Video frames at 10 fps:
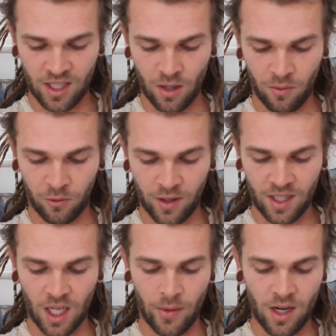still
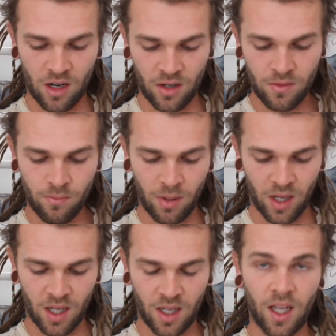frizz going on,
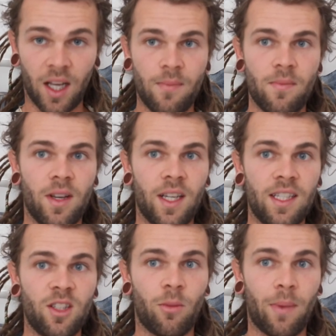but
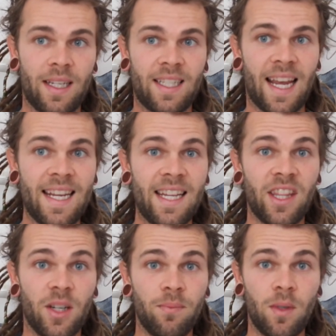he's not maintaining
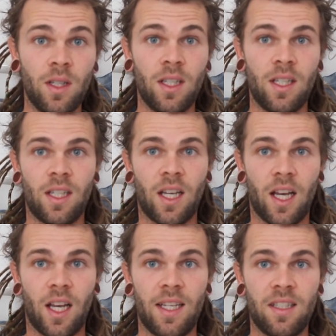them.
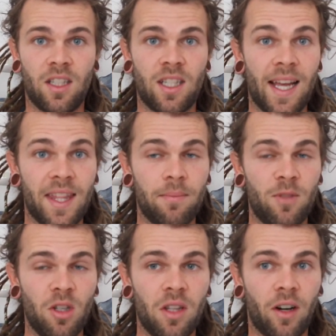He's just letting them
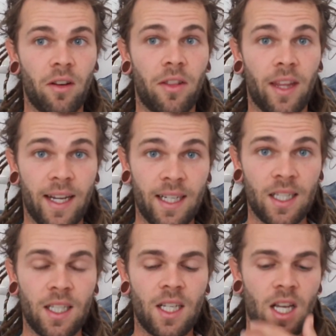do their own thing
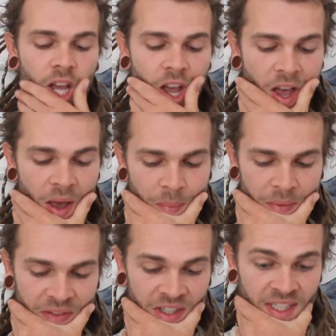
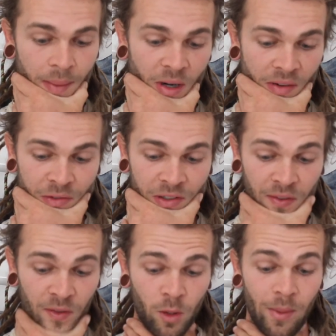with the semi-free
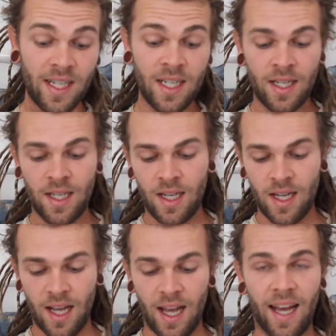forming,
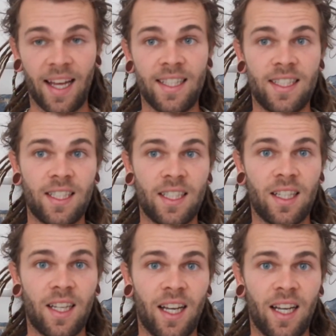and
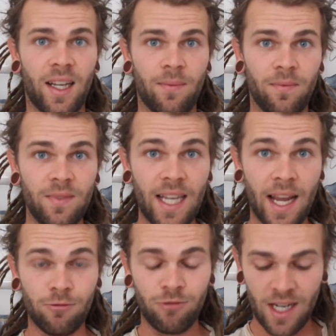
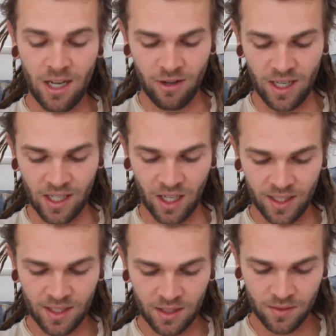yeah, really
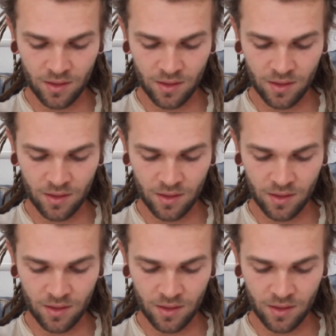nice.